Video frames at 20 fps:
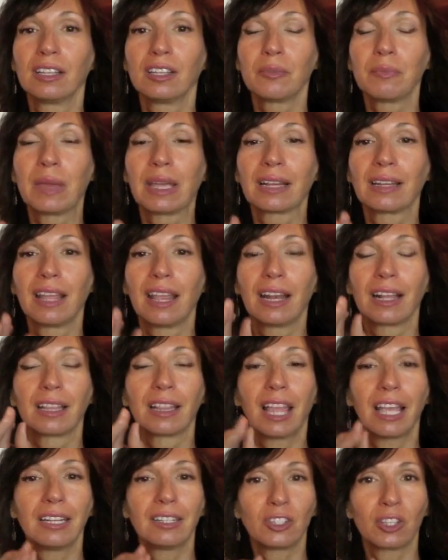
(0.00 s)
magnetic
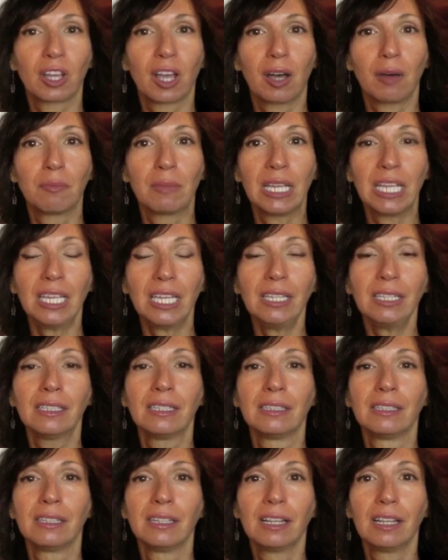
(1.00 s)
light to come
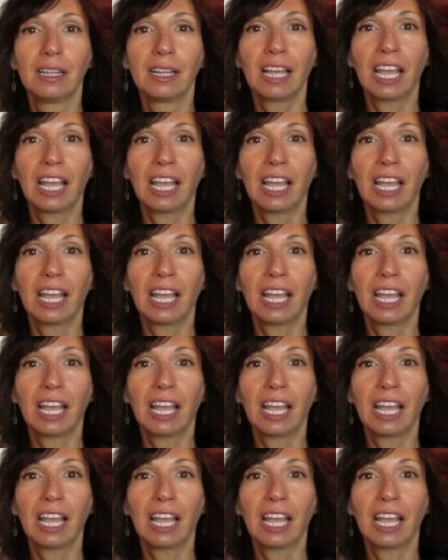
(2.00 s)
in.